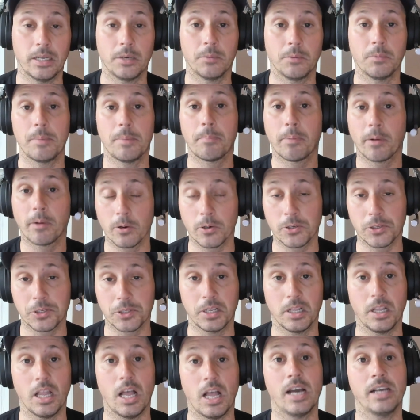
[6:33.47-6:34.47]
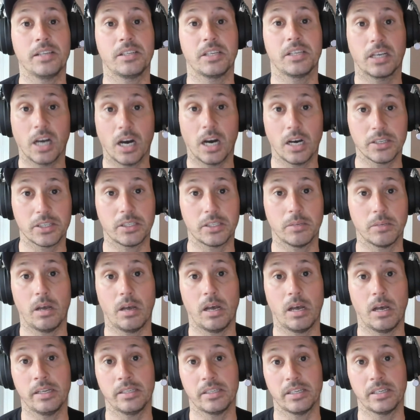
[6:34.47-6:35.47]
and we personalize and
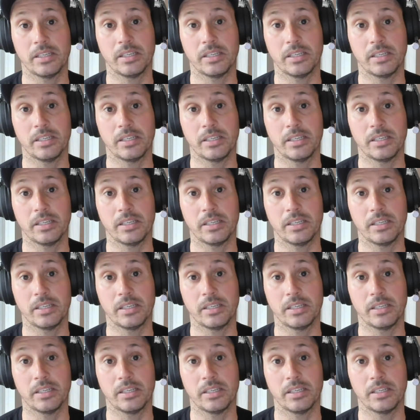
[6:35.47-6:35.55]
customize